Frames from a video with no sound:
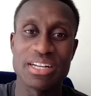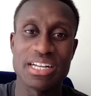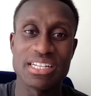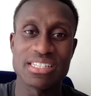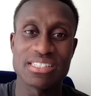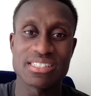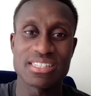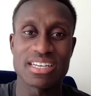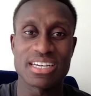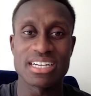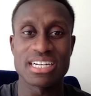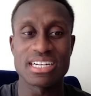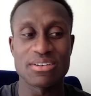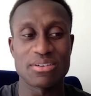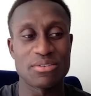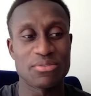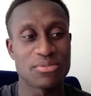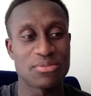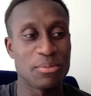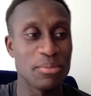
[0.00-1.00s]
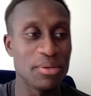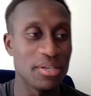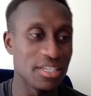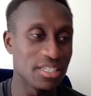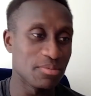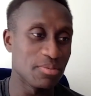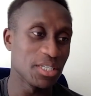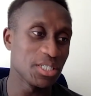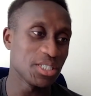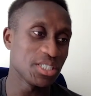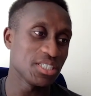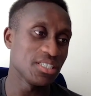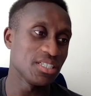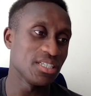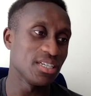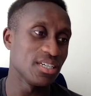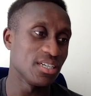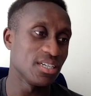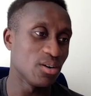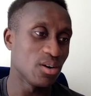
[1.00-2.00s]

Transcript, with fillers: And it's like, for me especially,